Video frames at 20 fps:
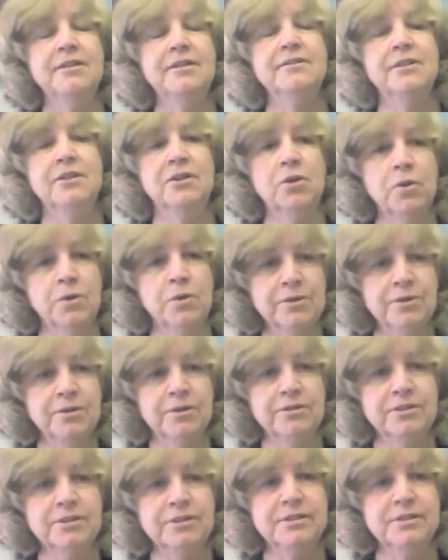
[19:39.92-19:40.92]
the
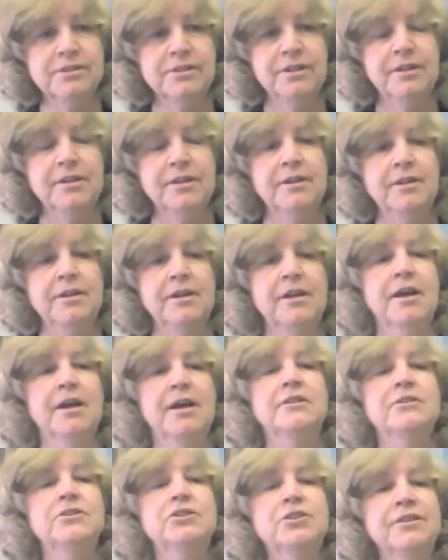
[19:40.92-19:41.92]
learners
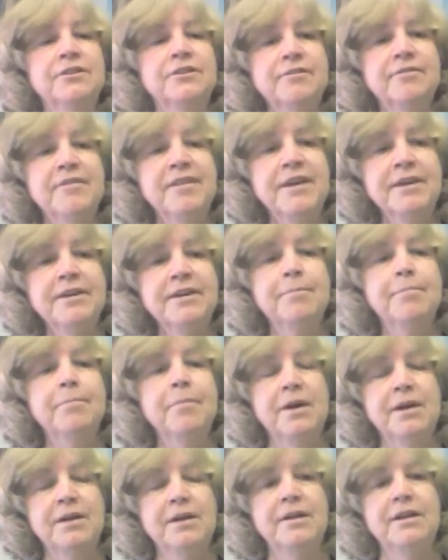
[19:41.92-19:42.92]
to think
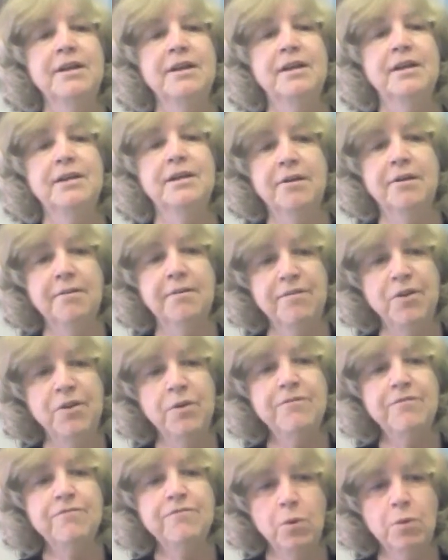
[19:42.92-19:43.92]
in a
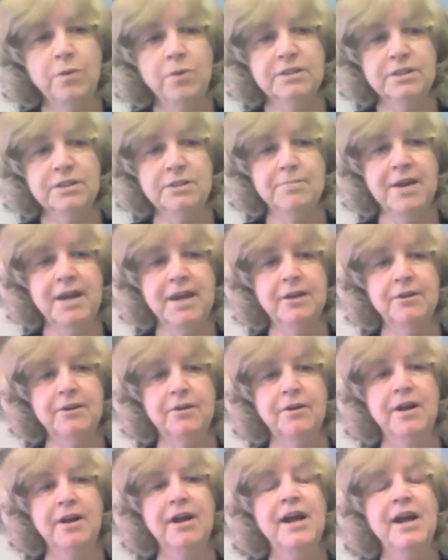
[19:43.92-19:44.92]
very focused manner,
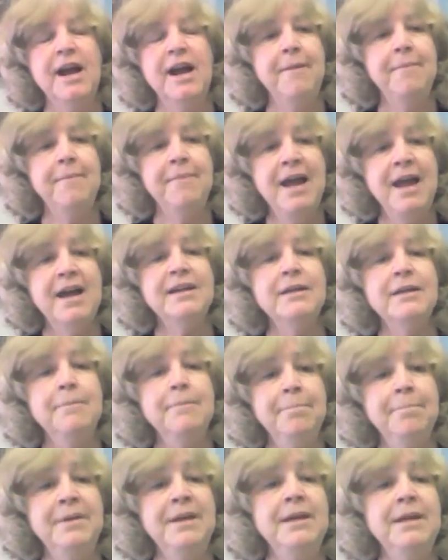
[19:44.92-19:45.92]
and that
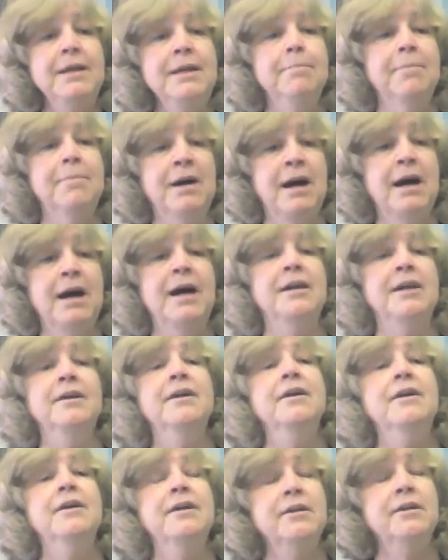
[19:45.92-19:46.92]
can be by
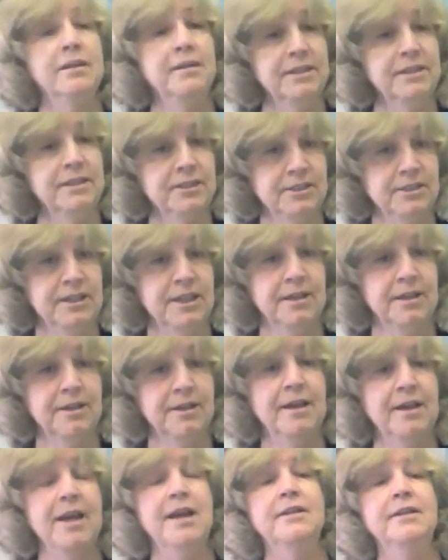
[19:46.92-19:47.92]
listening
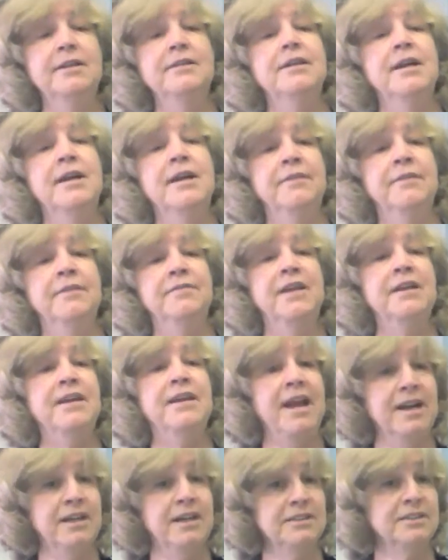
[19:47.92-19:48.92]
and then
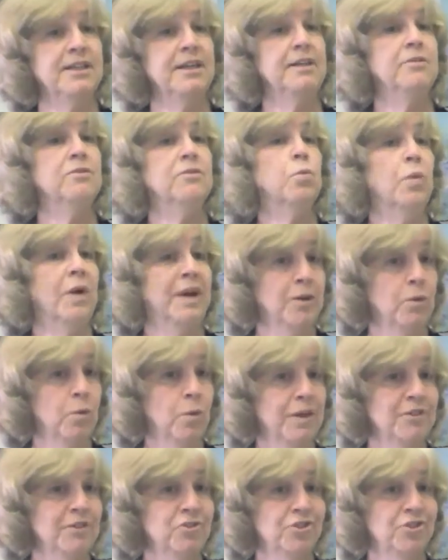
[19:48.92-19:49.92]
asking the right
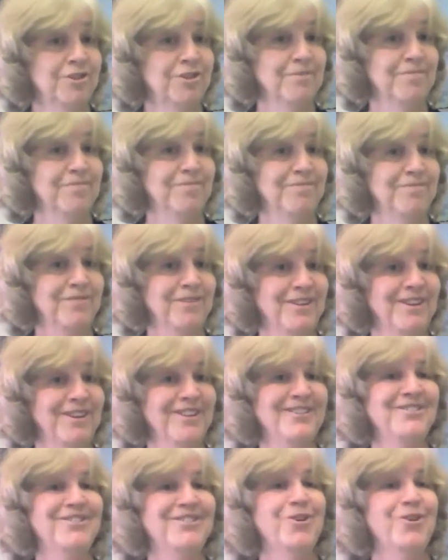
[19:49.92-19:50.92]
question.
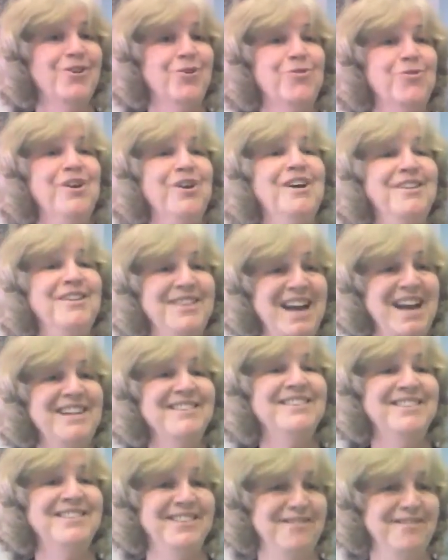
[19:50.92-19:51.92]
So
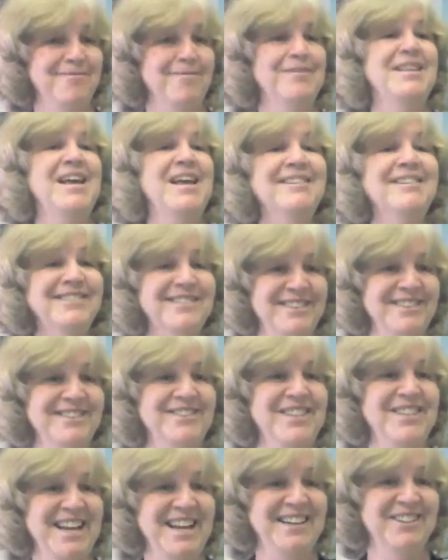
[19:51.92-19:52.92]
that's the
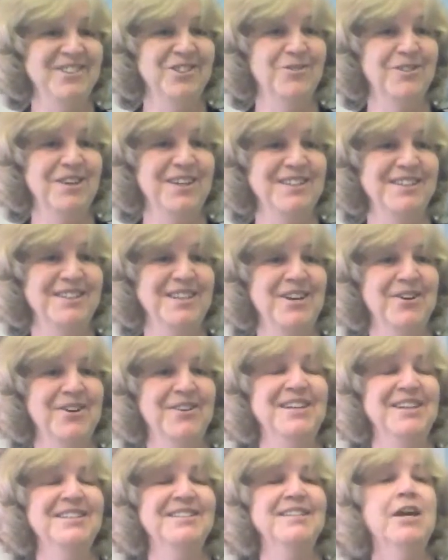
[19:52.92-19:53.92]
challenge right there,
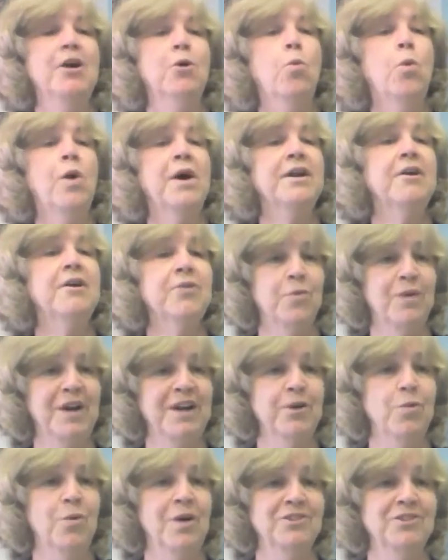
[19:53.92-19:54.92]
is what are the
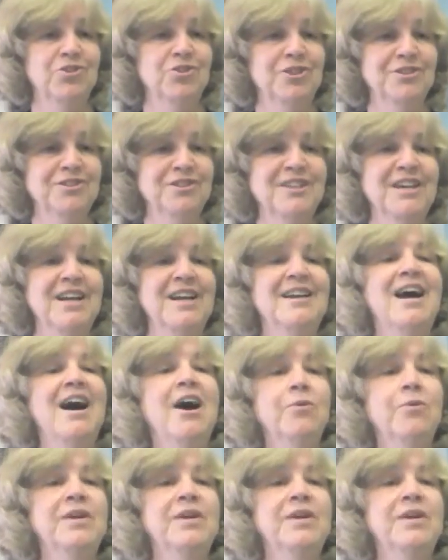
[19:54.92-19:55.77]
right questions and how